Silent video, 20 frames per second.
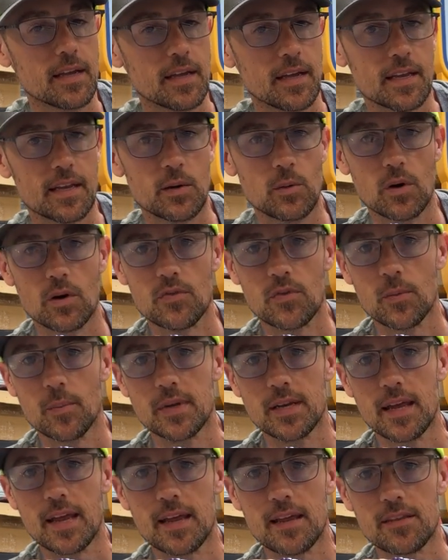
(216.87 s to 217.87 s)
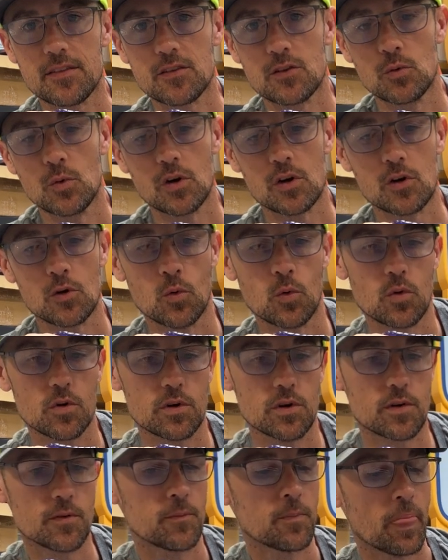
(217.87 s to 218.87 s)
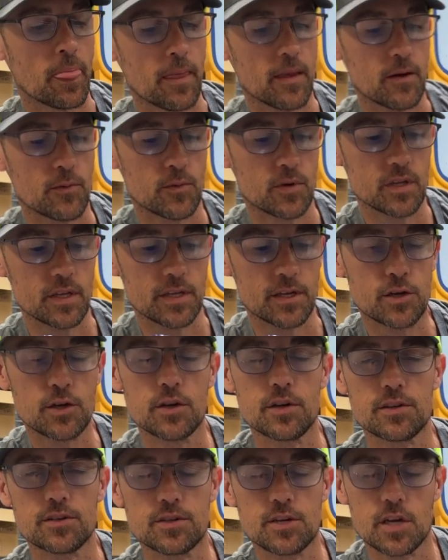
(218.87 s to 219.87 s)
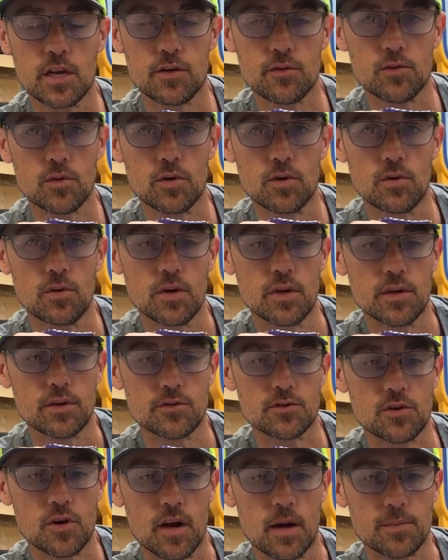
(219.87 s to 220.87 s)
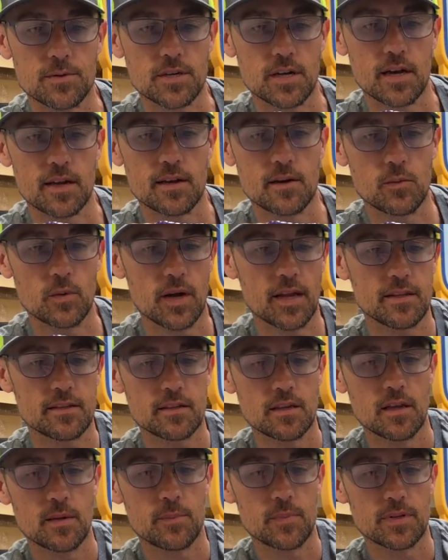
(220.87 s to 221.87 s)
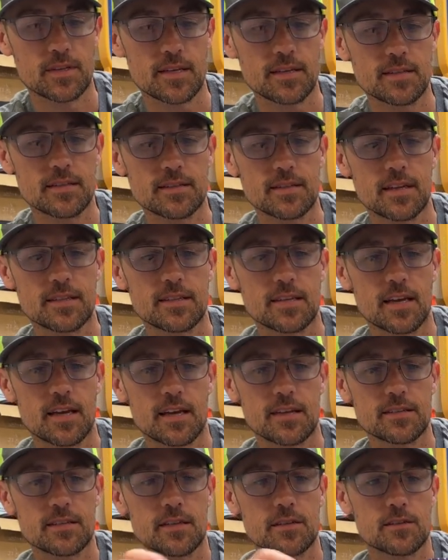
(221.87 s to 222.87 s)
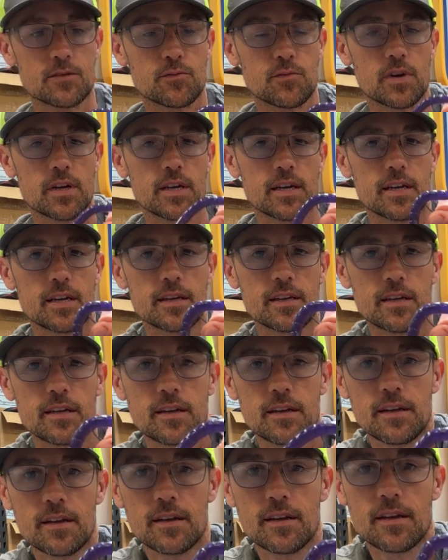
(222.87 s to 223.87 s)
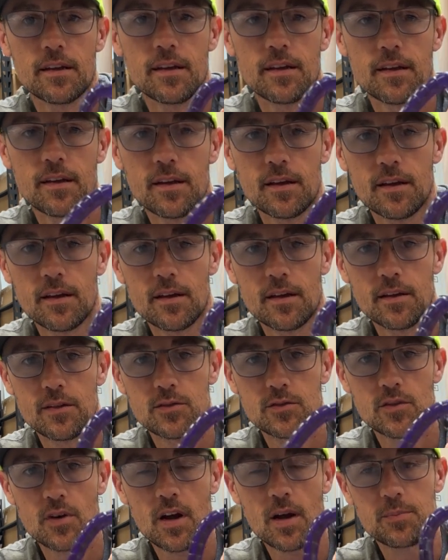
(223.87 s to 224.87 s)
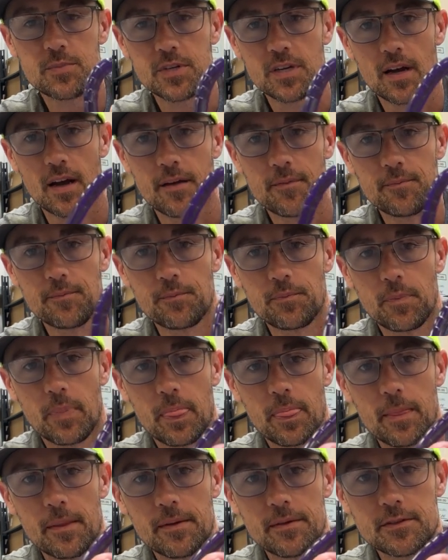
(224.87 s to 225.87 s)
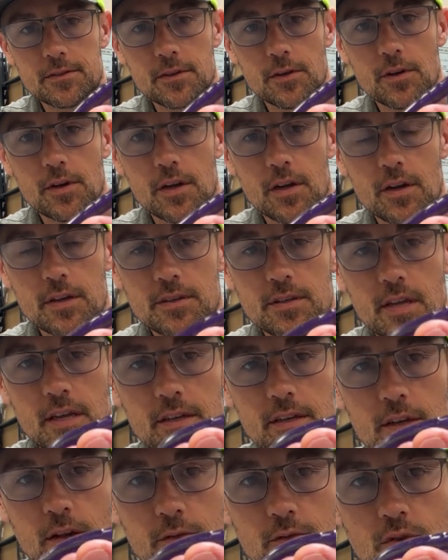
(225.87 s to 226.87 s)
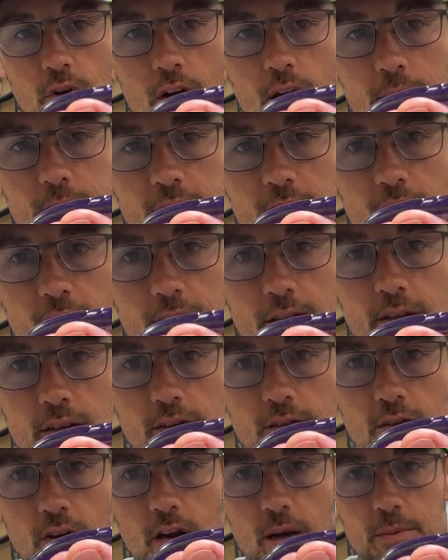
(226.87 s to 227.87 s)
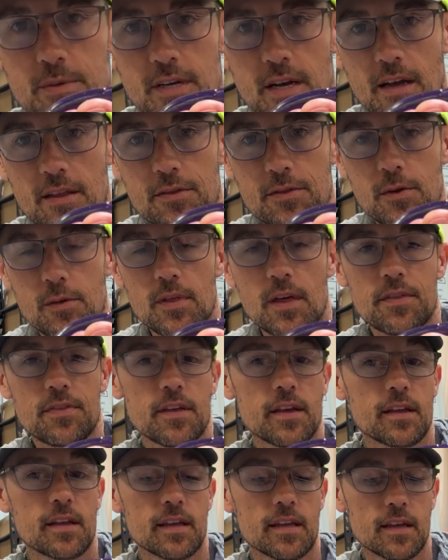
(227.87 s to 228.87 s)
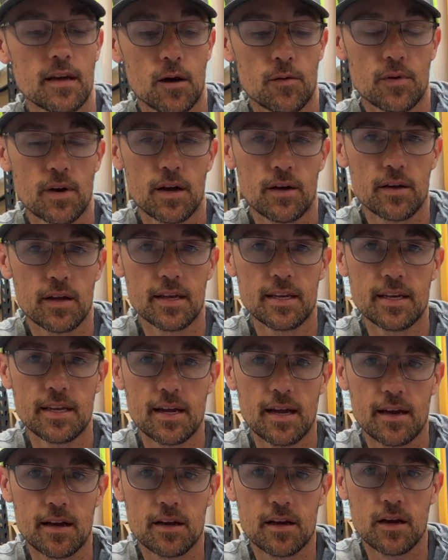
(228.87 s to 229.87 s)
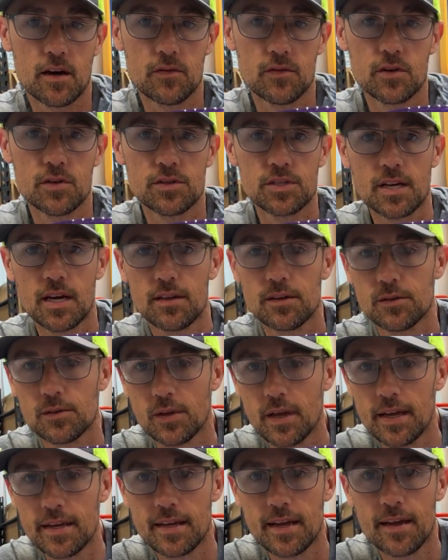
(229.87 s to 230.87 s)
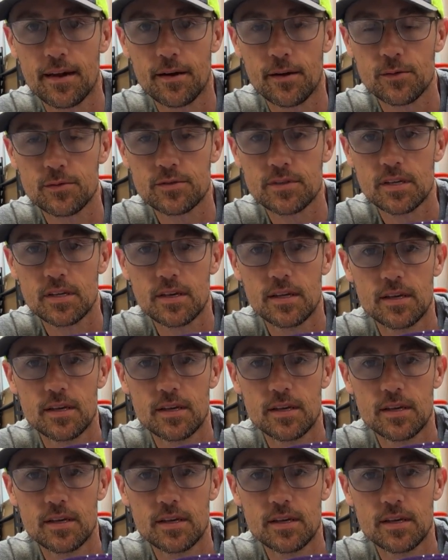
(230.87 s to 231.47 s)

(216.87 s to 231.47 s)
Anywhere from 1/8 to 1/4, really good general drop shotting weights. But this is a Texas rigged drop shot. So you're gonna, drop shot, you can drop shot and throw that thing around any kind of cover, shallow laydowns,